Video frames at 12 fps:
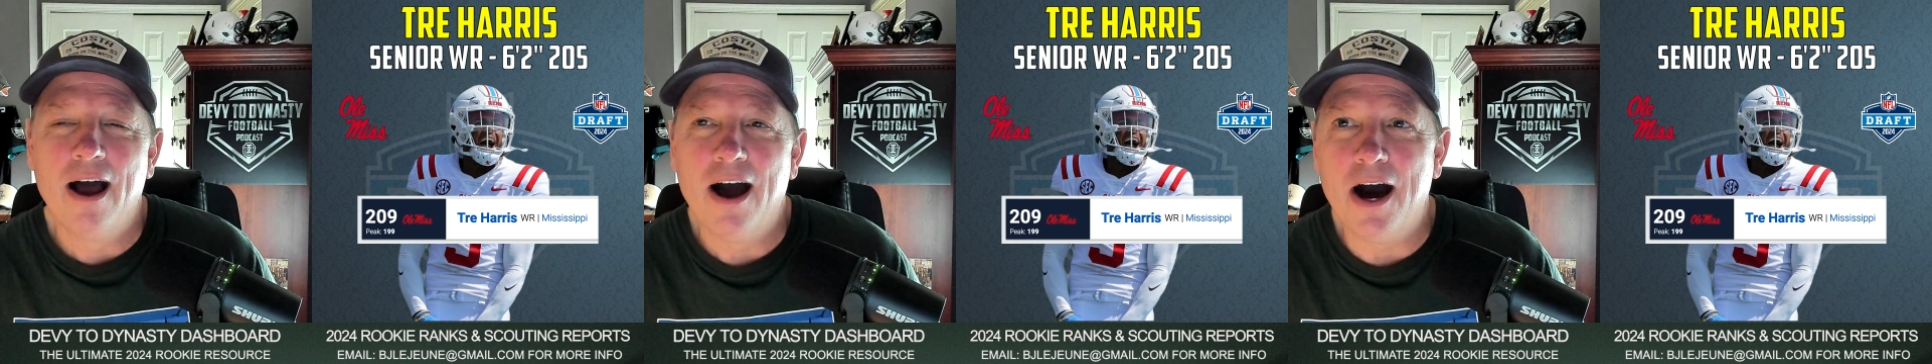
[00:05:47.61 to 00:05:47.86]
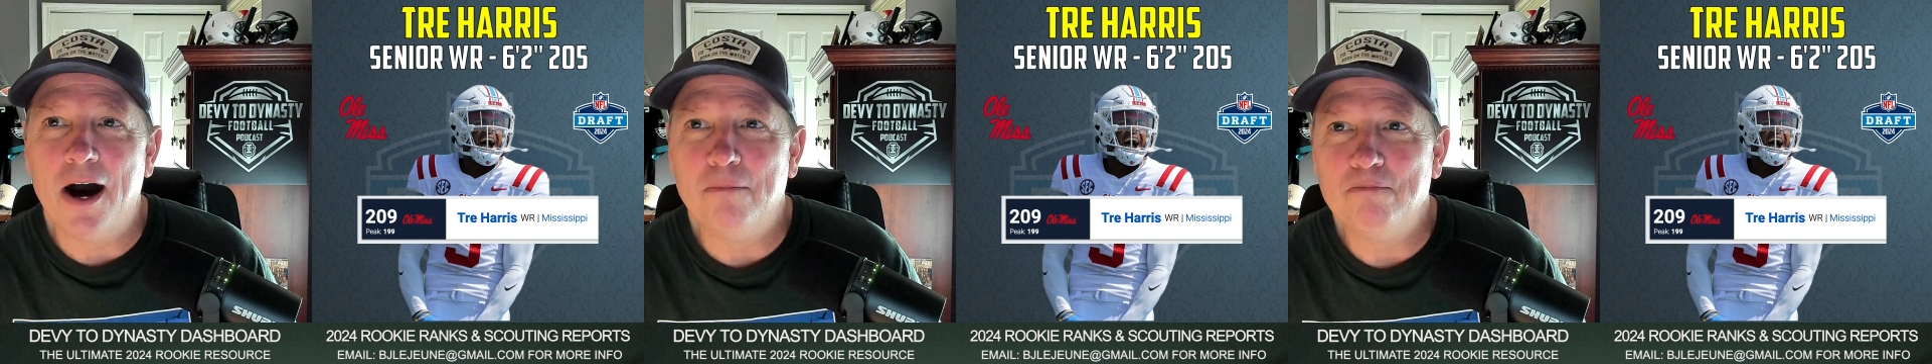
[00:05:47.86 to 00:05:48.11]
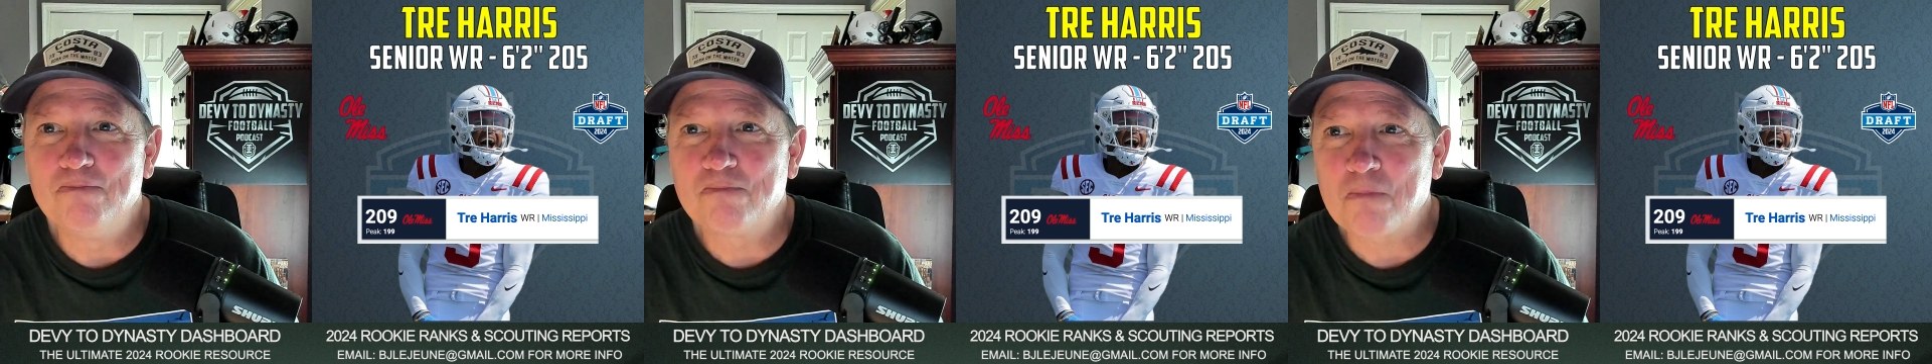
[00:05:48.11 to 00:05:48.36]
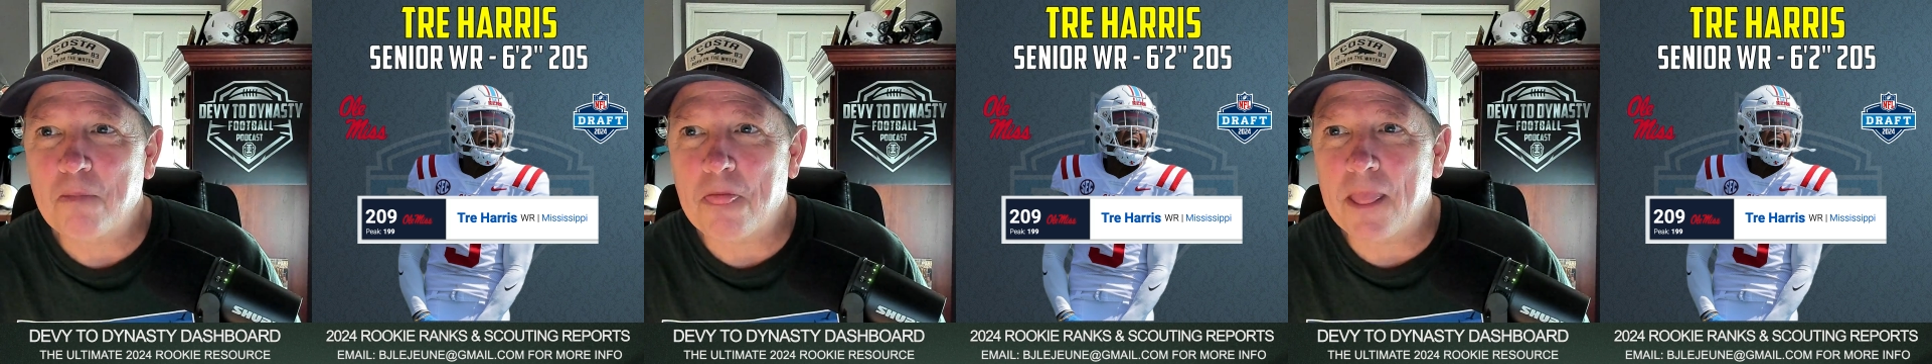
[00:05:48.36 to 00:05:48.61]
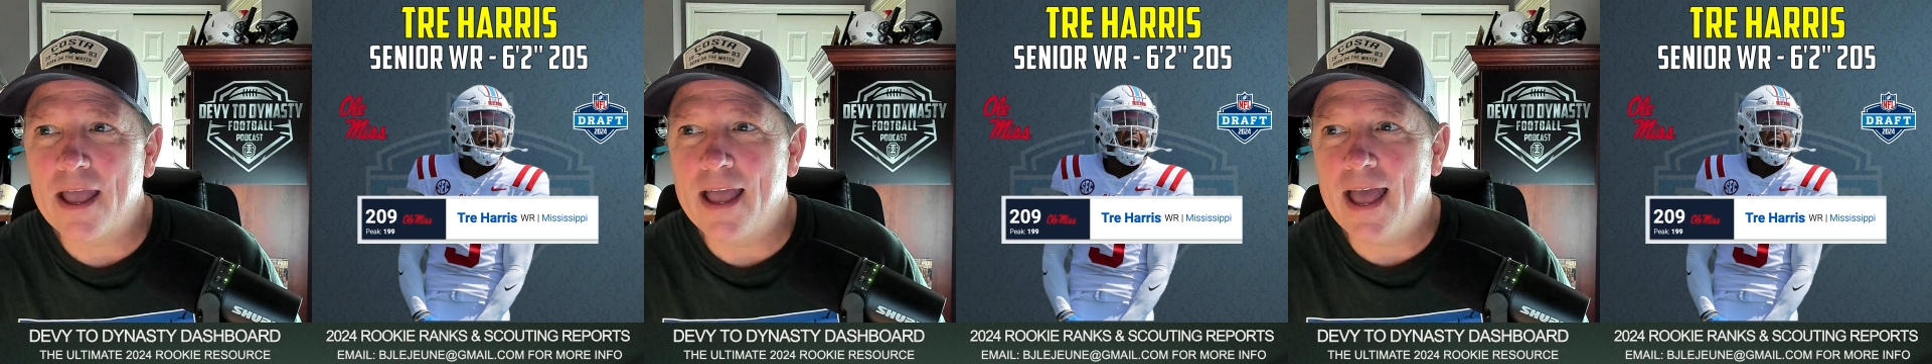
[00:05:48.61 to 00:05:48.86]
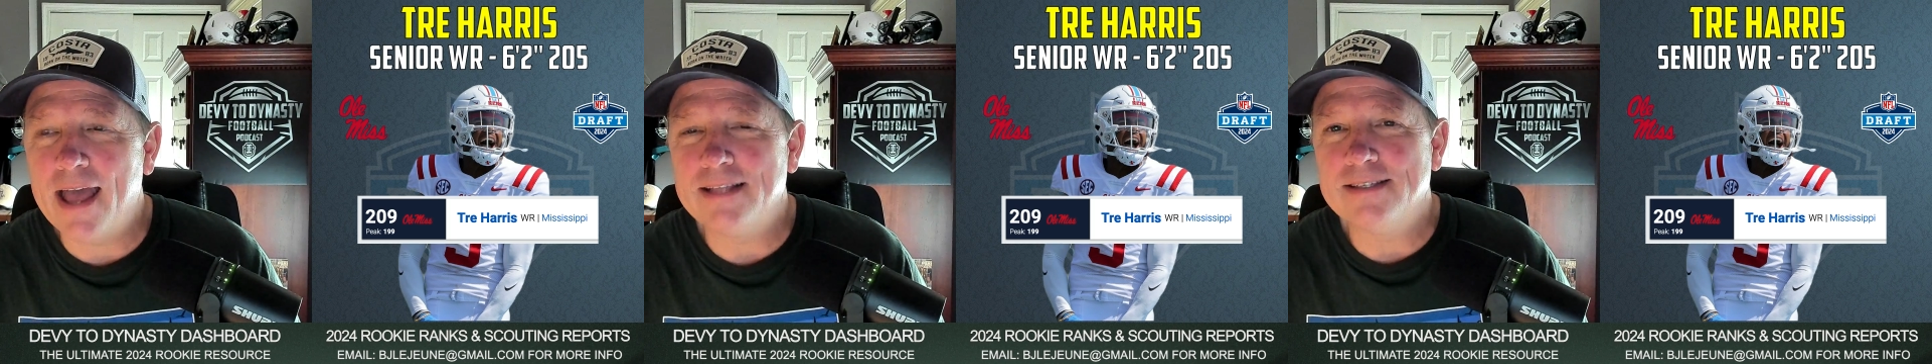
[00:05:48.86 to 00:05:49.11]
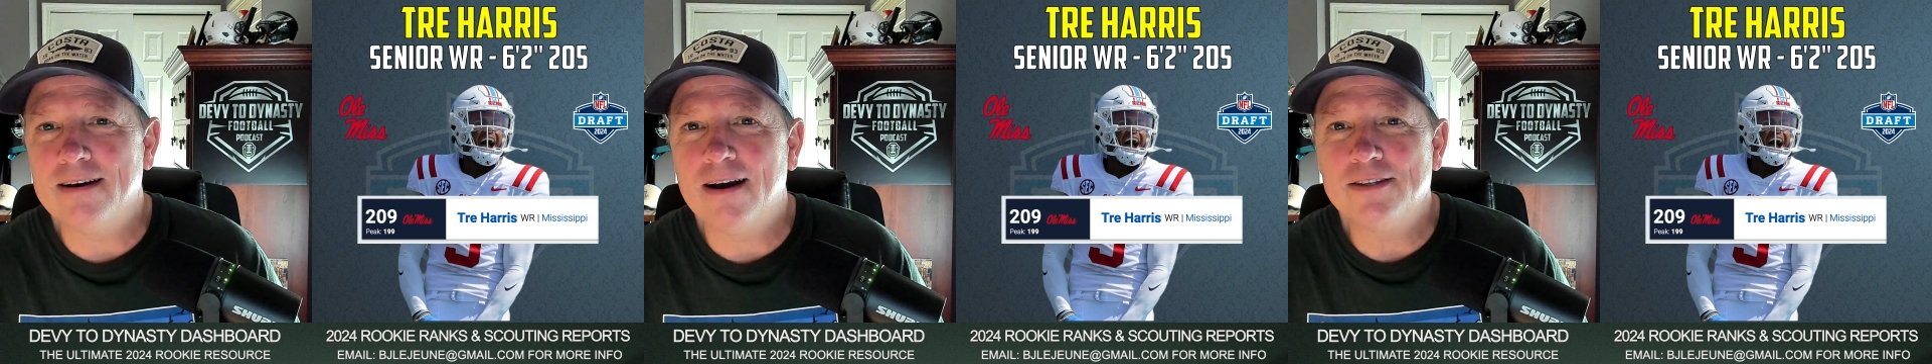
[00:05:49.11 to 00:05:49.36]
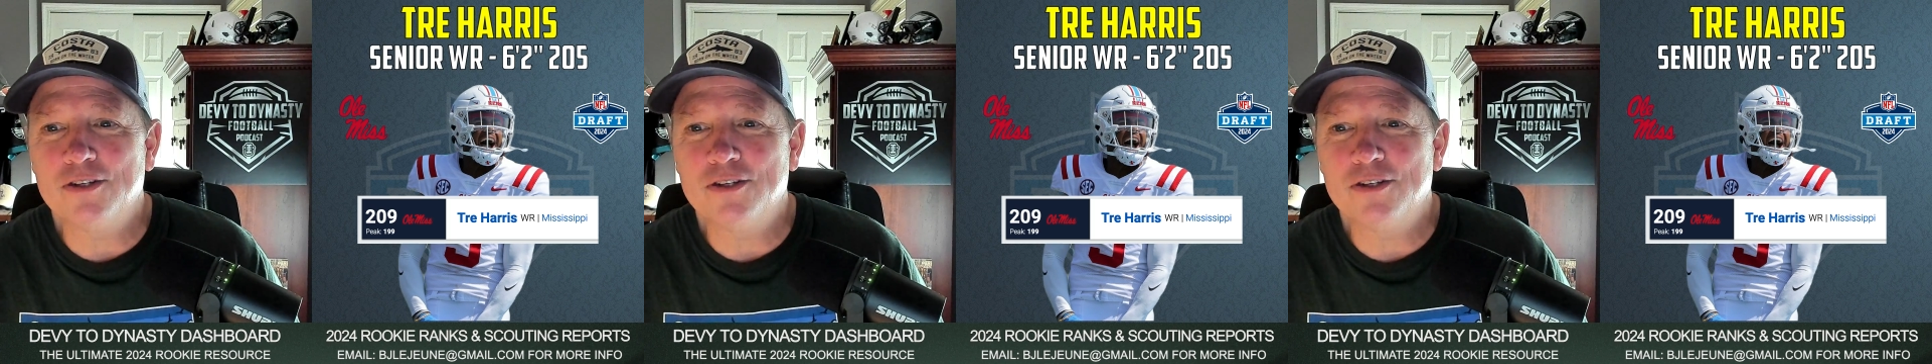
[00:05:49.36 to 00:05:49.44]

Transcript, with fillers: Um, and uh,